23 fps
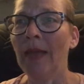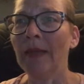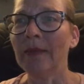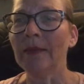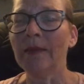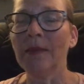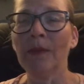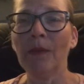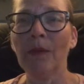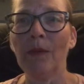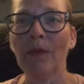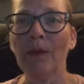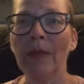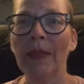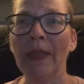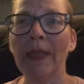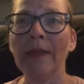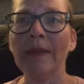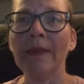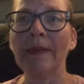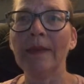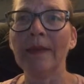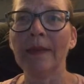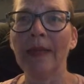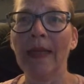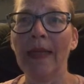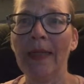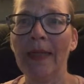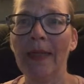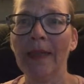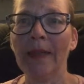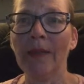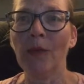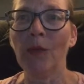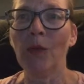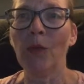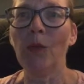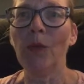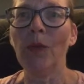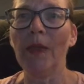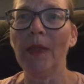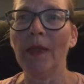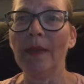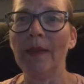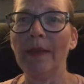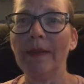so it's getting
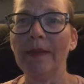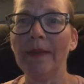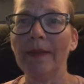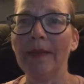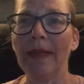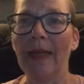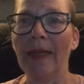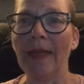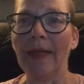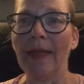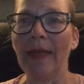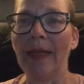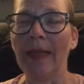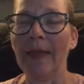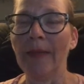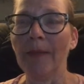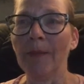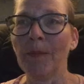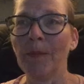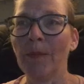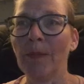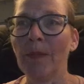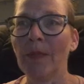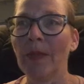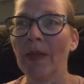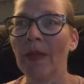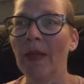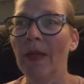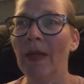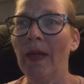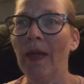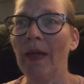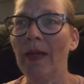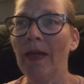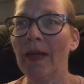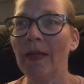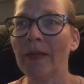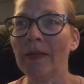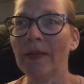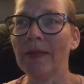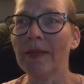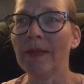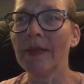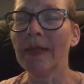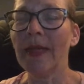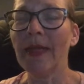cooler inside again. It
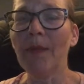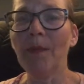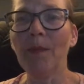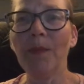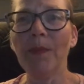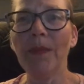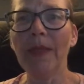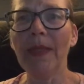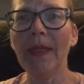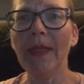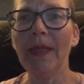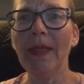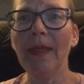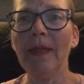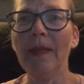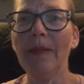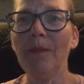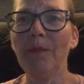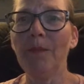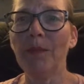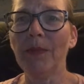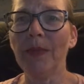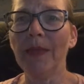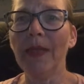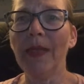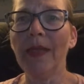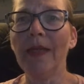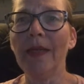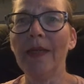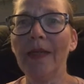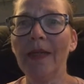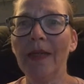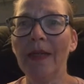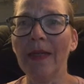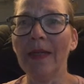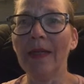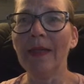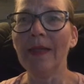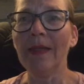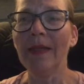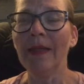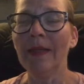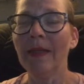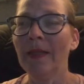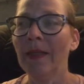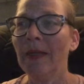stayed pretty
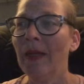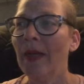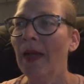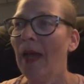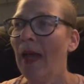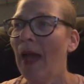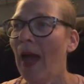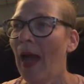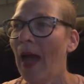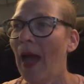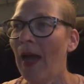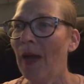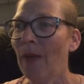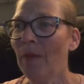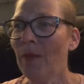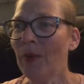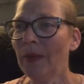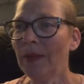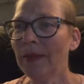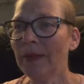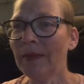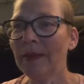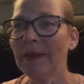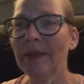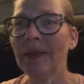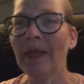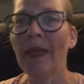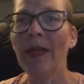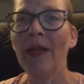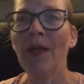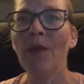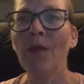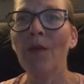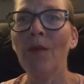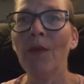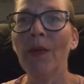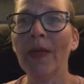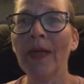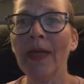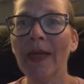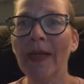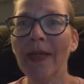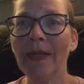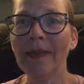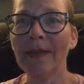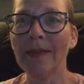good. I was
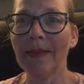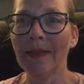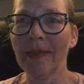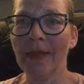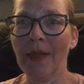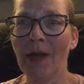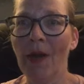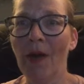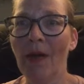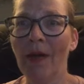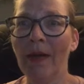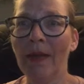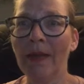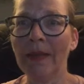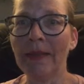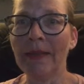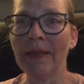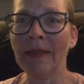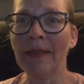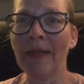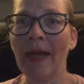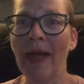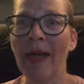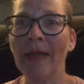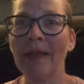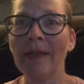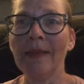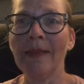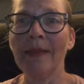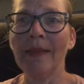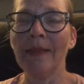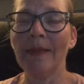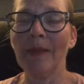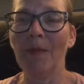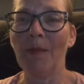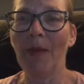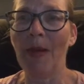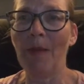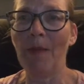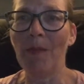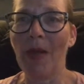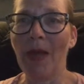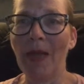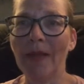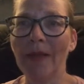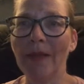working in the yard until my
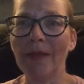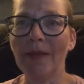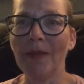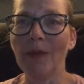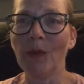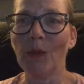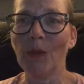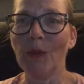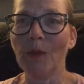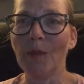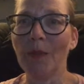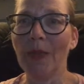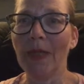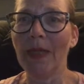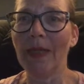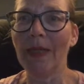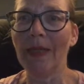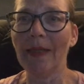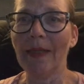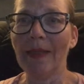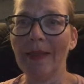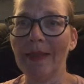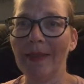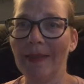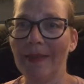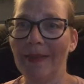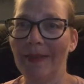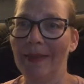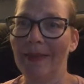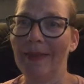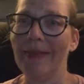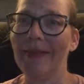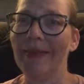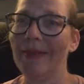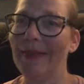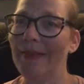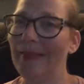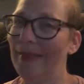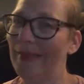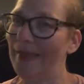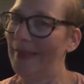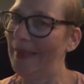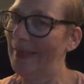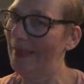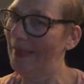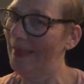body told me
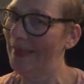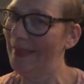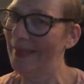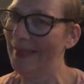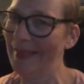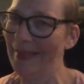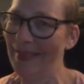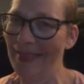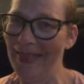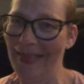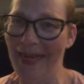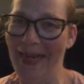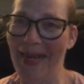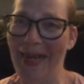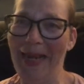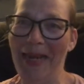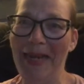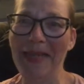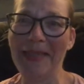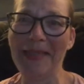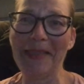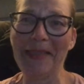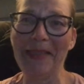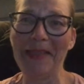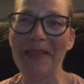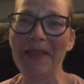this is a